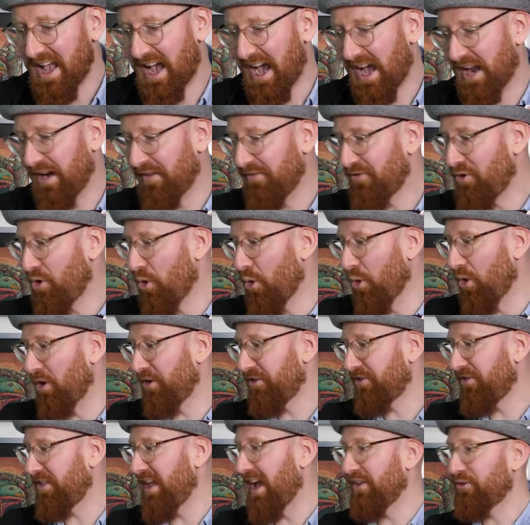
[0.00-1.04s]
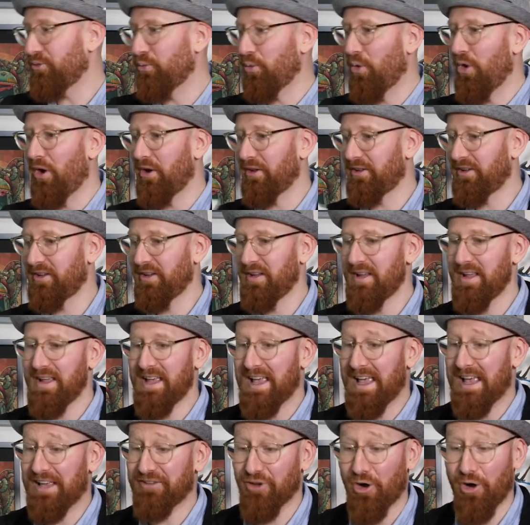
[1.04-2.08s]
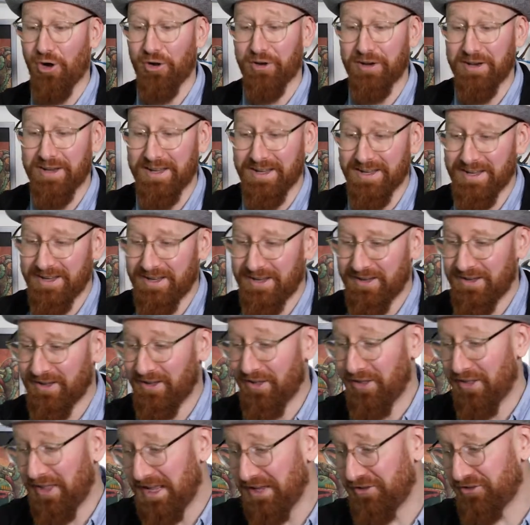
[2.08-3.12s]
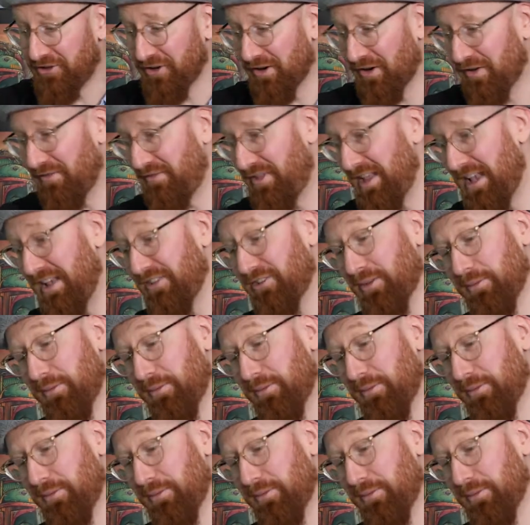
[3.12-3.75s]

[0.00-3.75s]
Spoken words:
and of course that's what is on each of these.